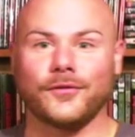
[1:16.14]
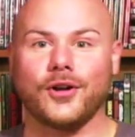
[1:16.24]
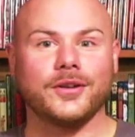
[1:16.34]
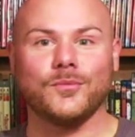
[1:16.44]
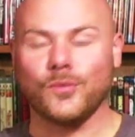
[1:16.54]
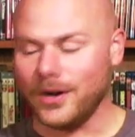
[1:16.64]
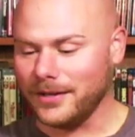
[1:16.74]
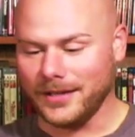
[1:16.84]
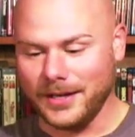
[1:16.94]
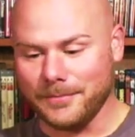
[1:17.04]
Volume
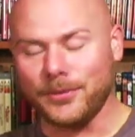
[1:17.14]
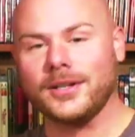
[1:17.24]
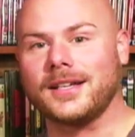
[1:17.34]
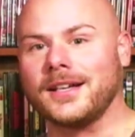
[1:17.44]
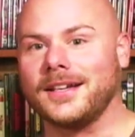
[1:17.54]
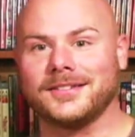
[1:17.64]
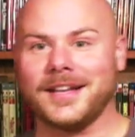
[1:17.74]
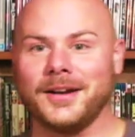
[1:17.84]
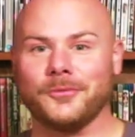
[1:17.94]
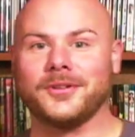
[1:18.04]
1. They didn't put it, because
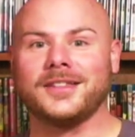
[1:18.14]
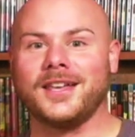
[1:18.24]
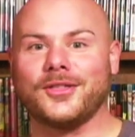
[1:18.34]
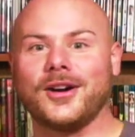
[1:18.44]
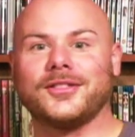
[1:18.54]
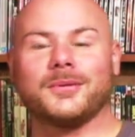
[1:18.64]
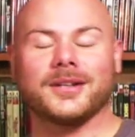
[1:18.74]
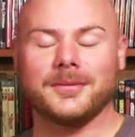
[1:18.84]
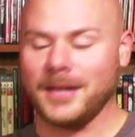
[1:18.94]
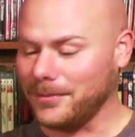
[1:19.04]
I don't think they thought they were
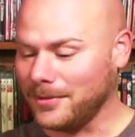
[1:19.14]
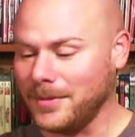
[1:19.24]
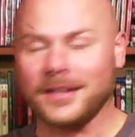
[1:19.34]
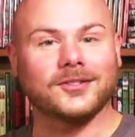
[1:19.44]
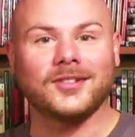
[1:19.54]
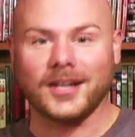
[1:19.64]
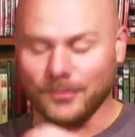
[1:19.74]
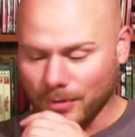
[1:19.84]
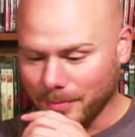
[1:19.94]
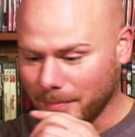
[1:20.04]
going to be able to make a
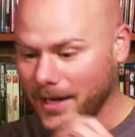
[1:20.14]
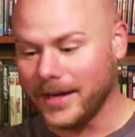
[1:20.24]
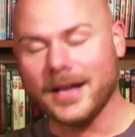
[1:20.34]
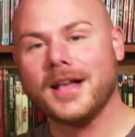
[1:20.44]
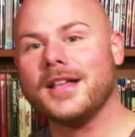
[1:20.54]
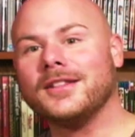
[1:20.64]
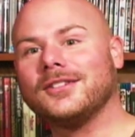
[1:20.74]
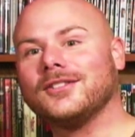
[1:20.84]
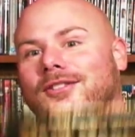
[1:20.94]
second one, but this